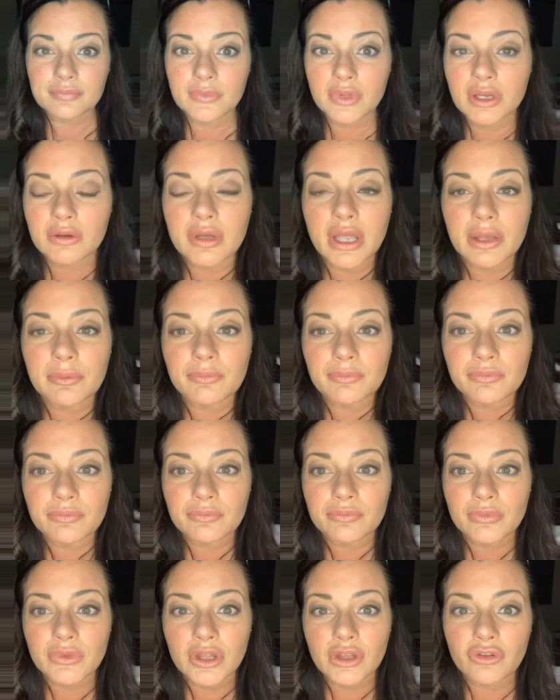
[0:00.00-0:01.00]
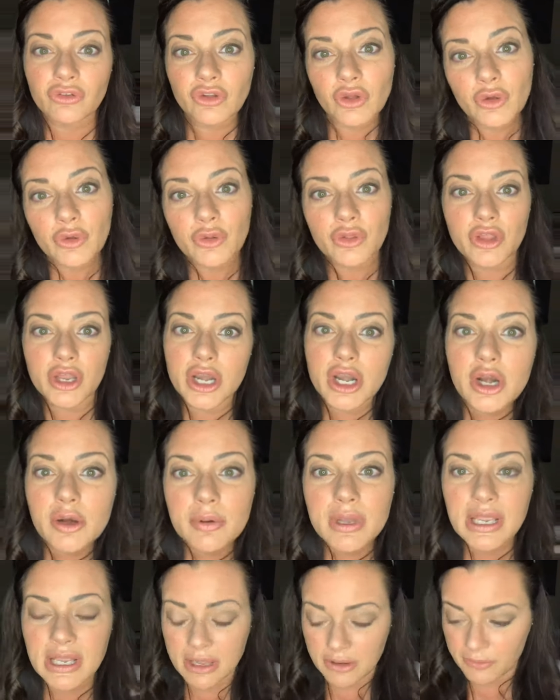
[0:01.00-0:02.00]
Okay, so there
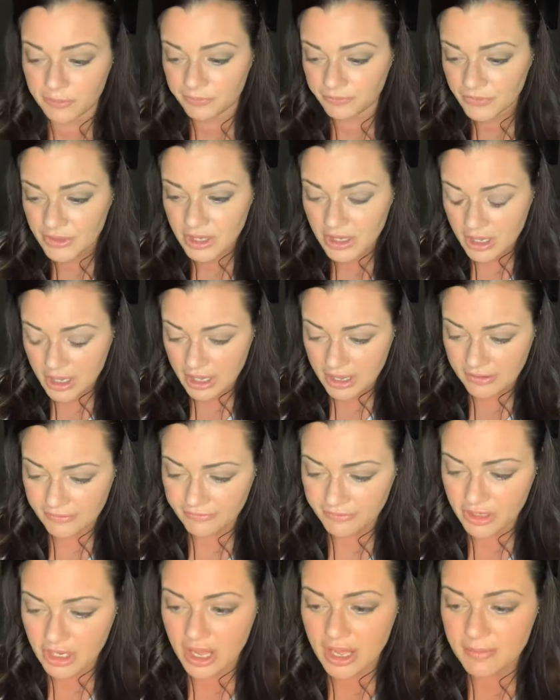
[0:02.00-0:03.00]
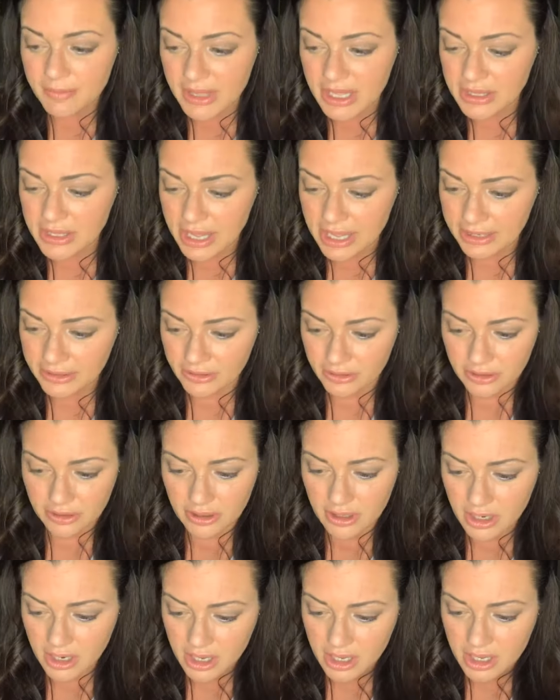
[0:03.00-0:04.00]
we go. I've got my
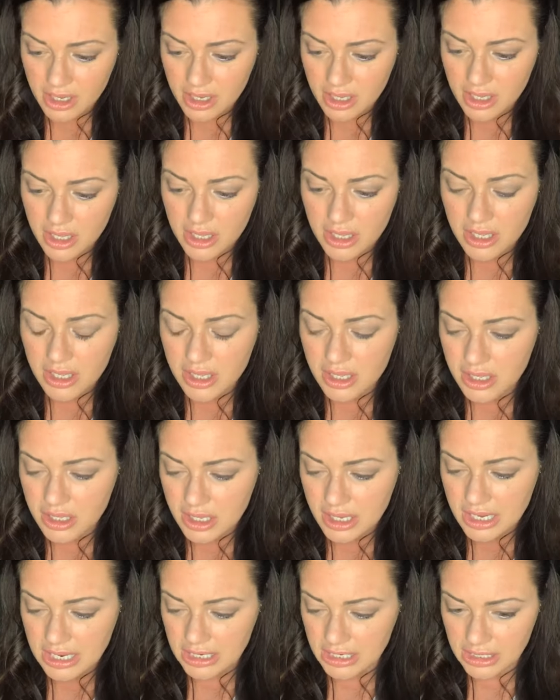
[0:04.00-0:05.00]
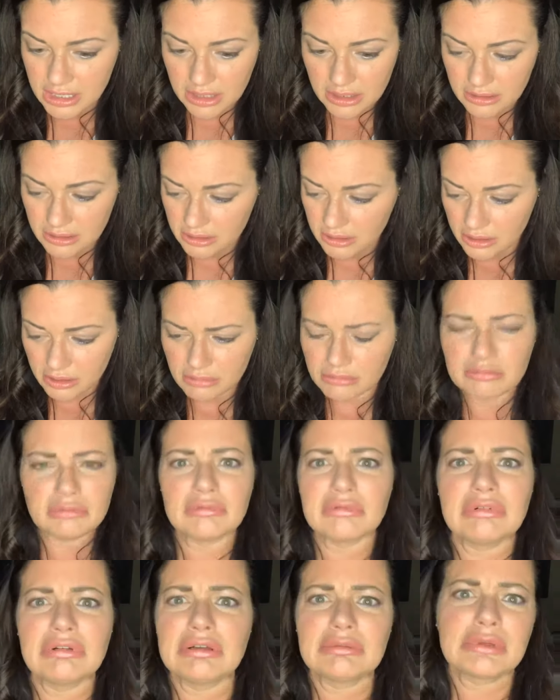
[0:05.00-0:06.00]
liner and
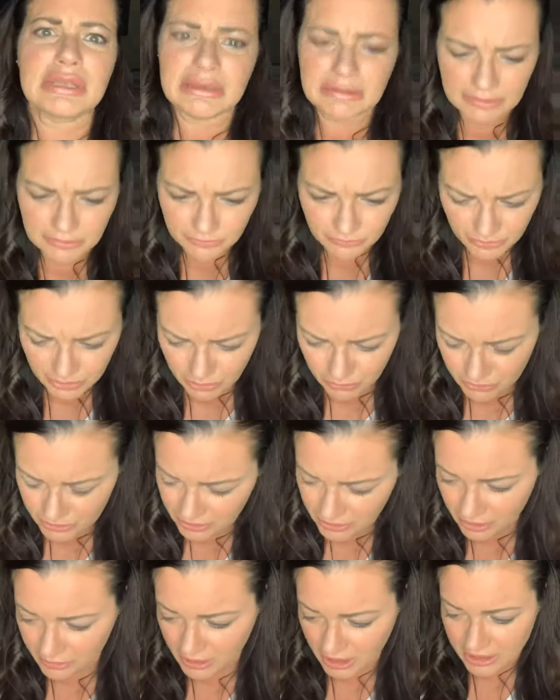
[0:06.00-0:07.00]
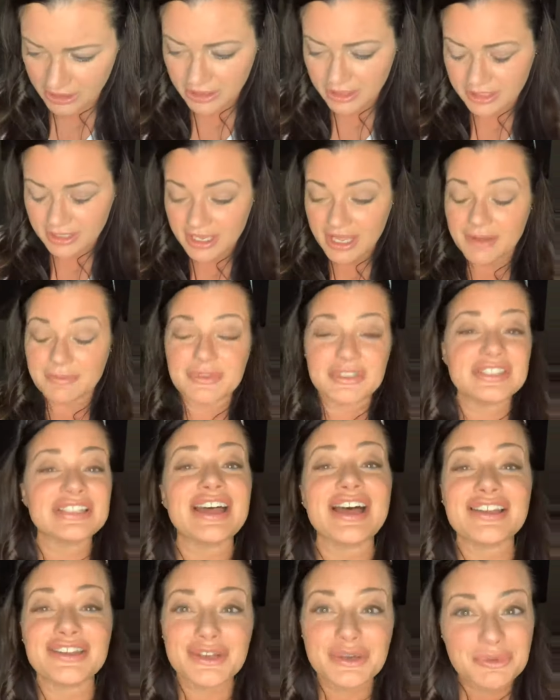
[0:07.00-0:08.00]
I'm getting confused. Okay, I'm just
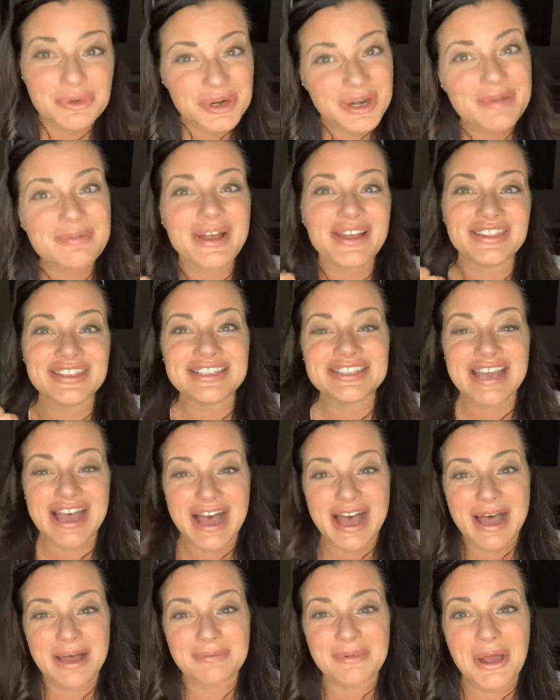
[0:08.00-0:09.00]
not going to worry about the time